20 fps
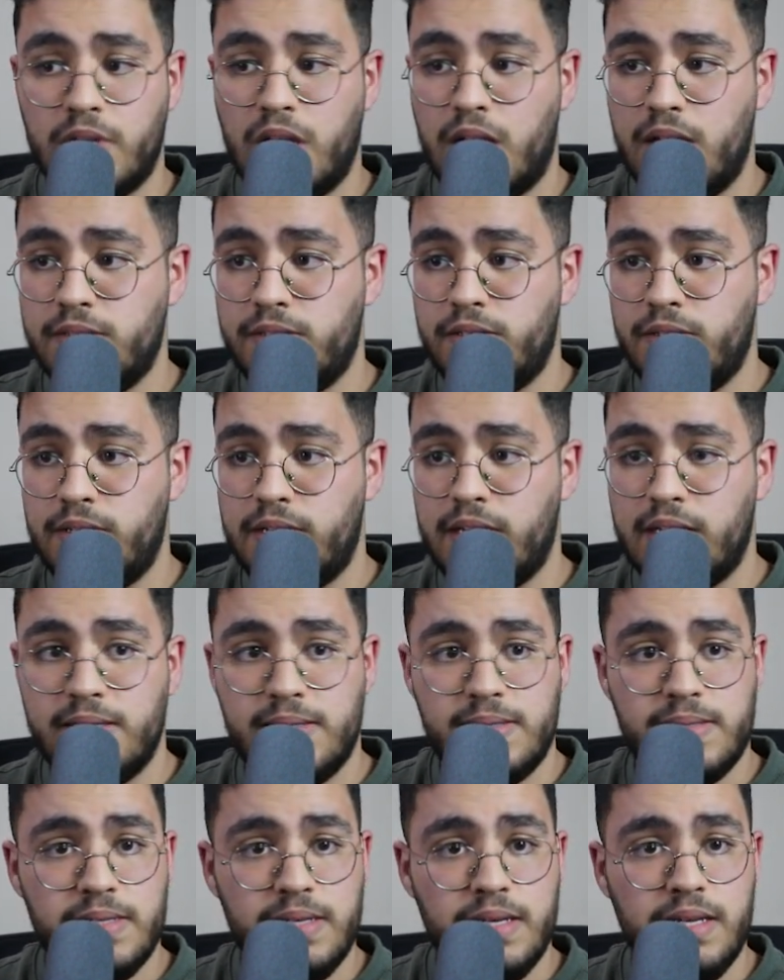As you can
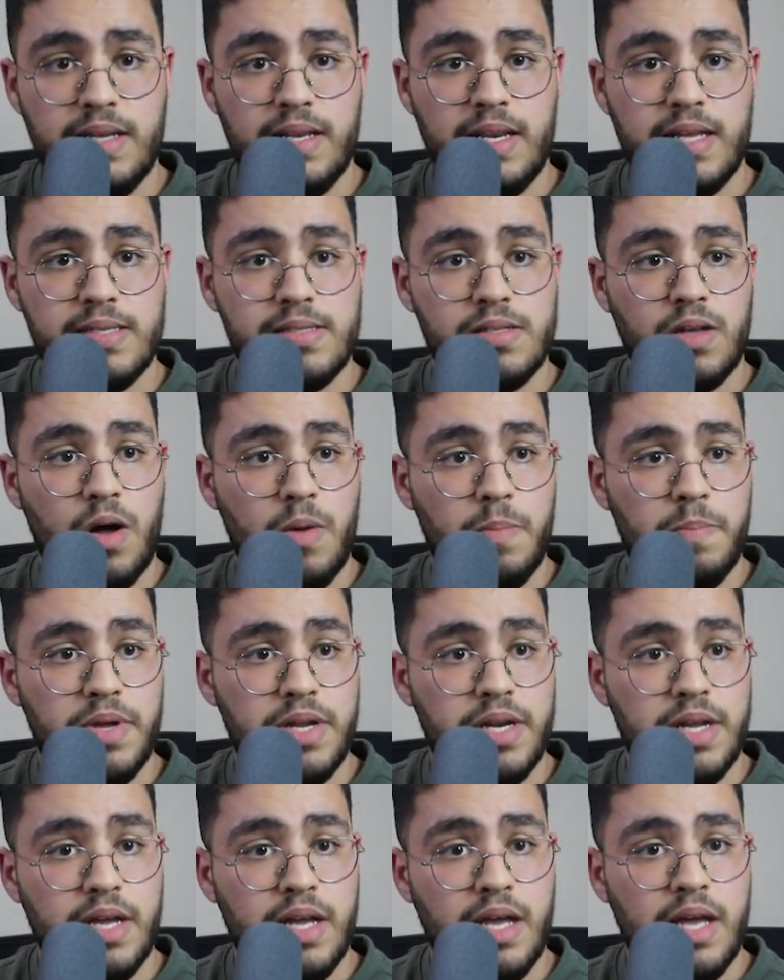see, let's
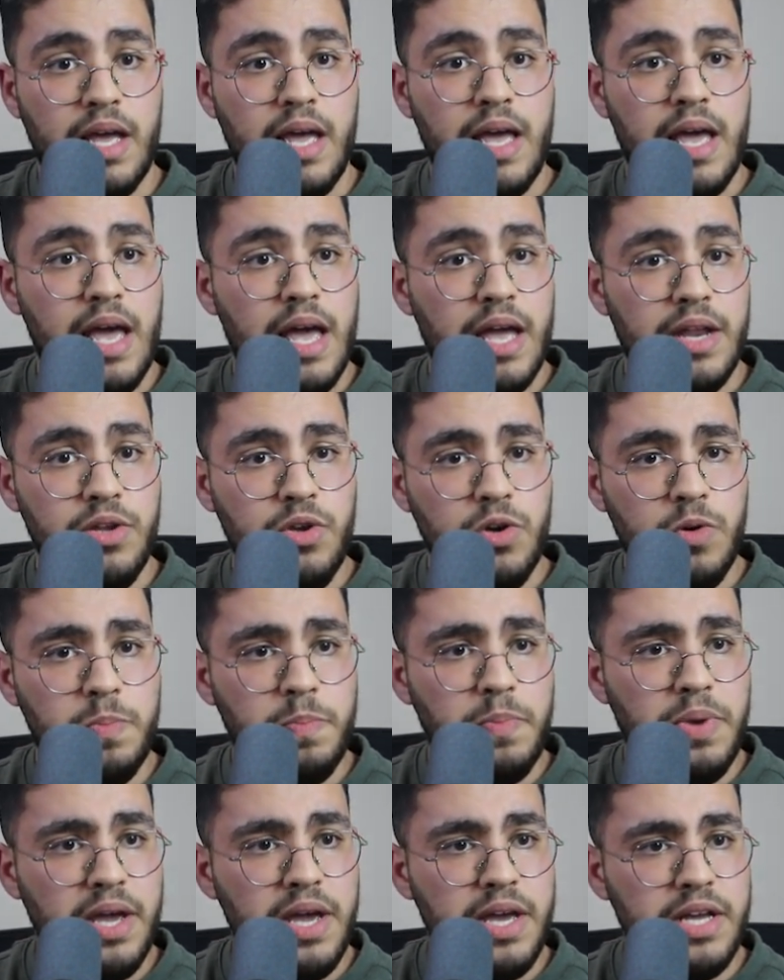open a new
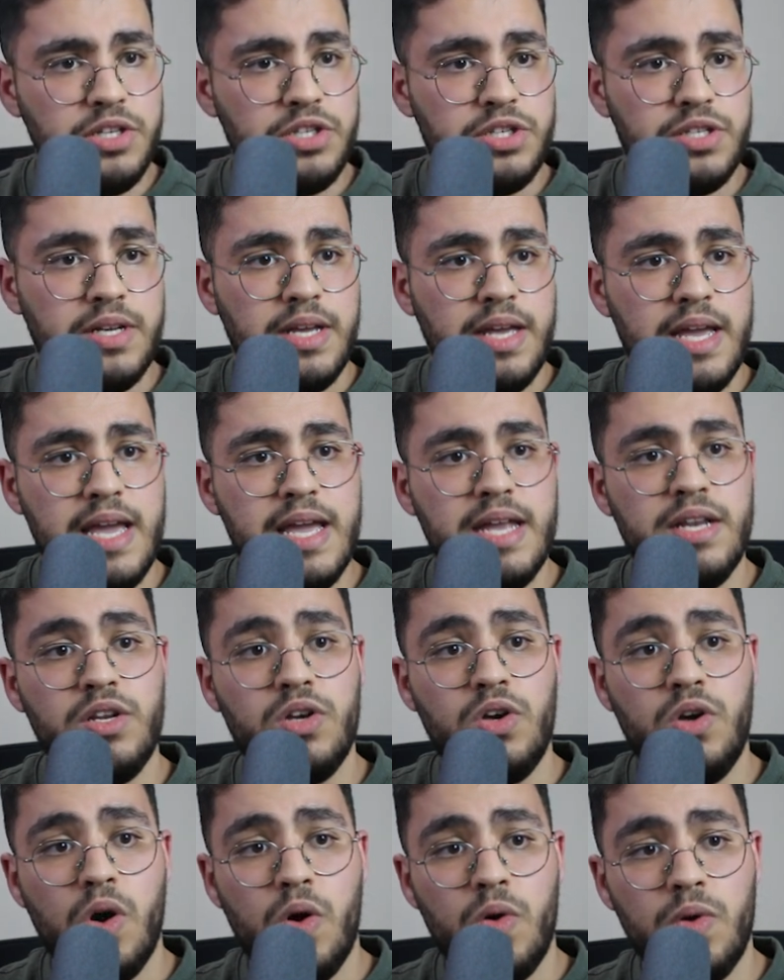page
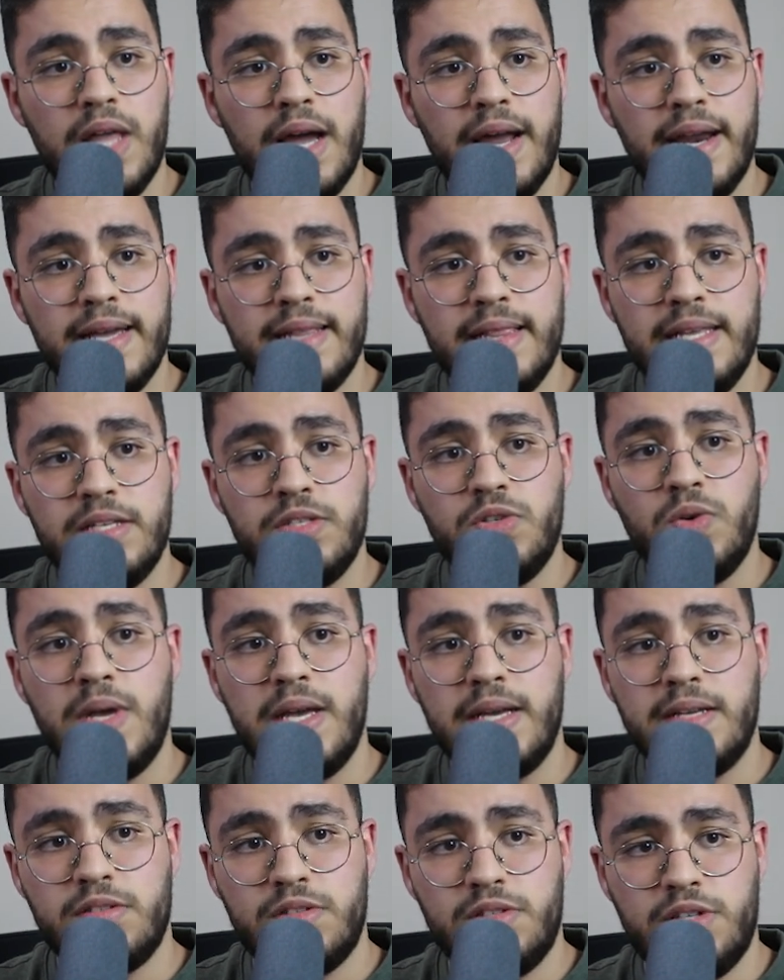and go directly to
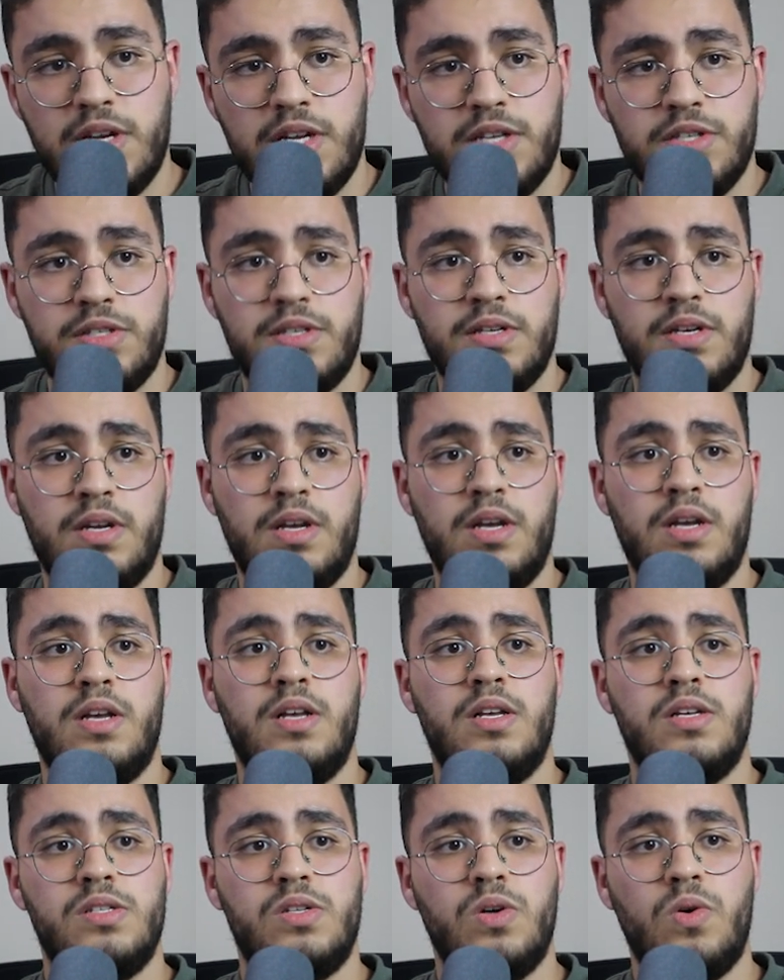exchange.
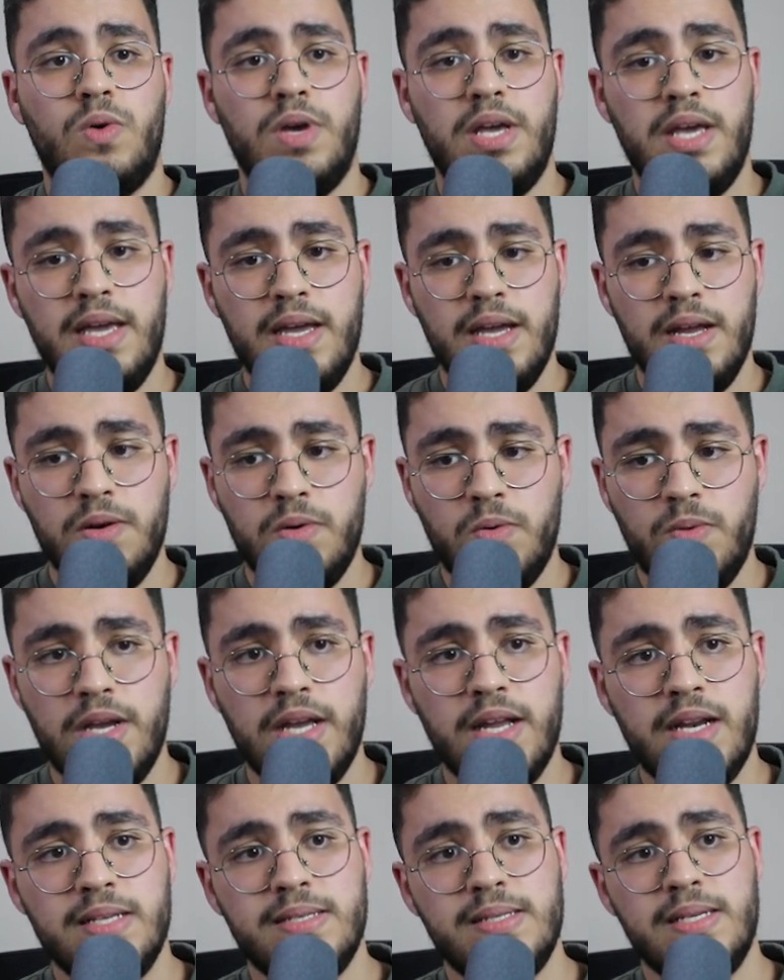So here we're
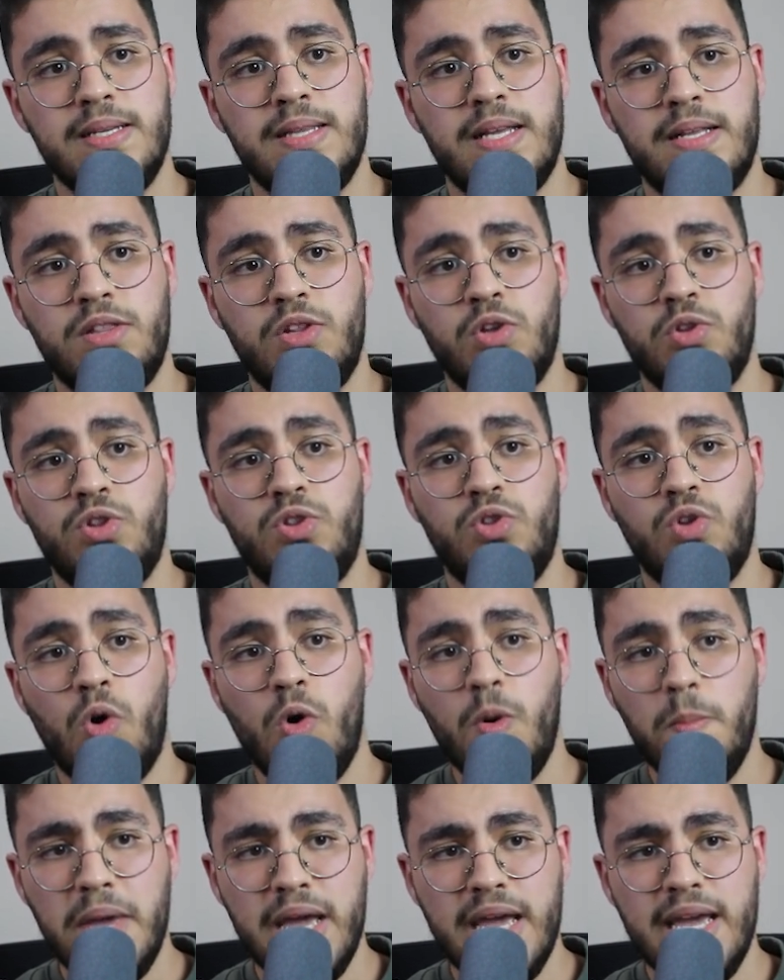gonna see that the
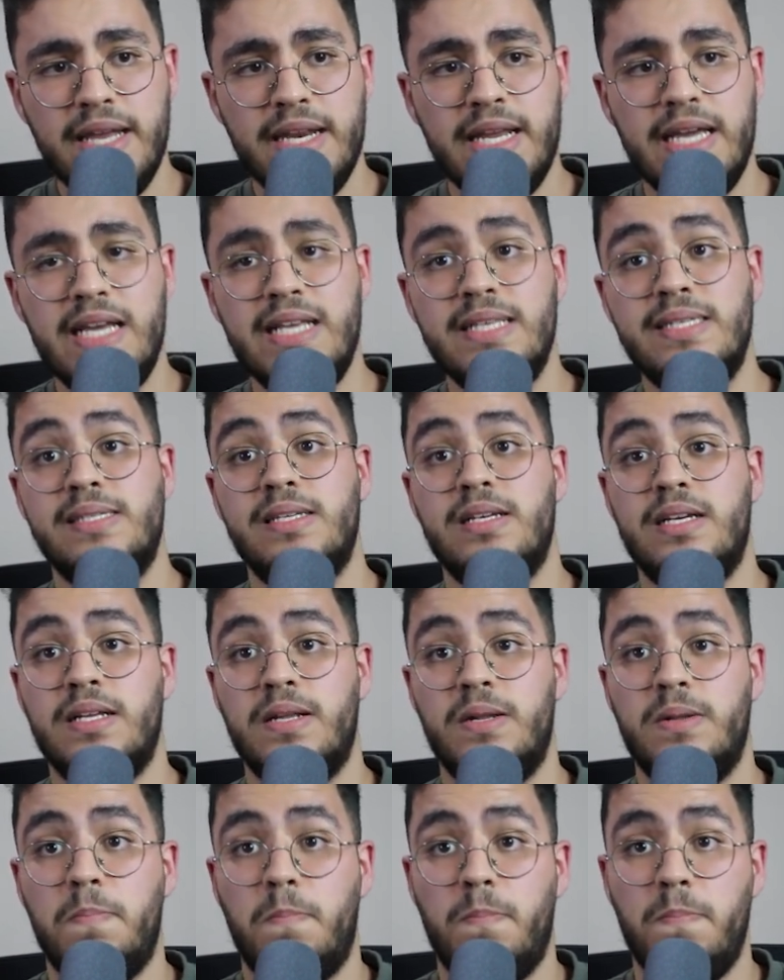domain is
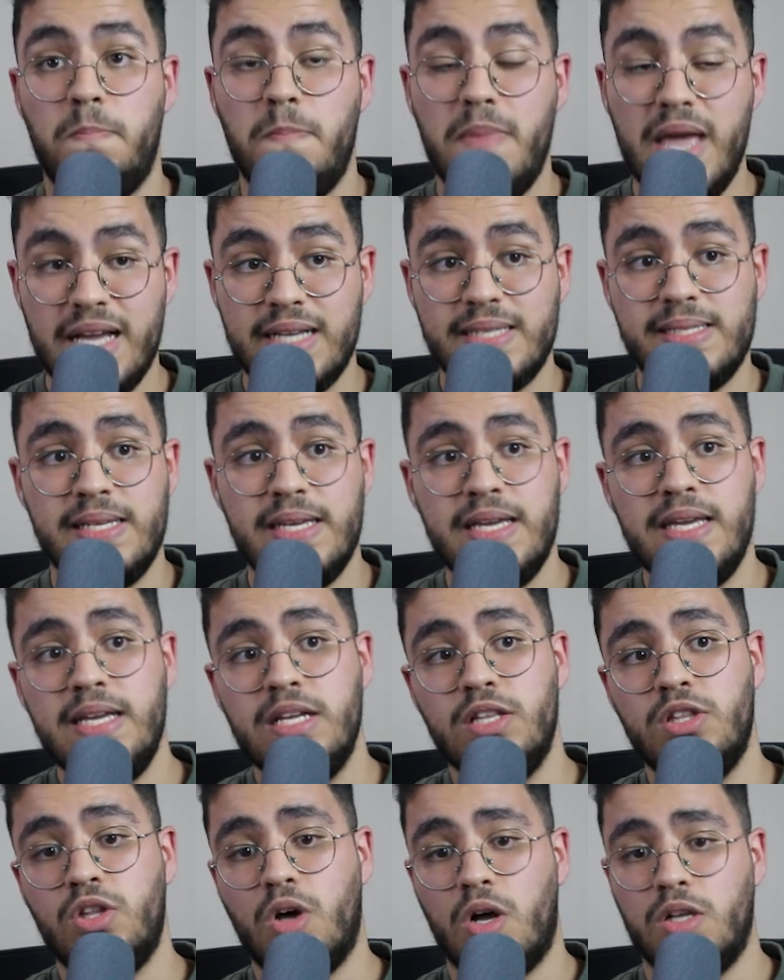
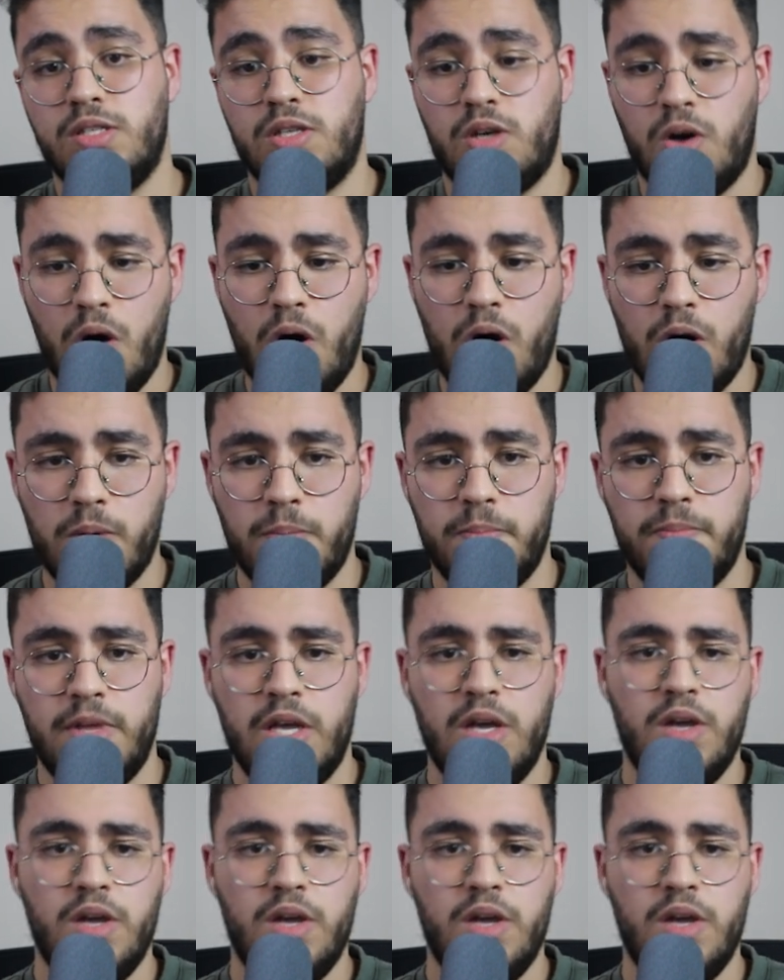mexi.com.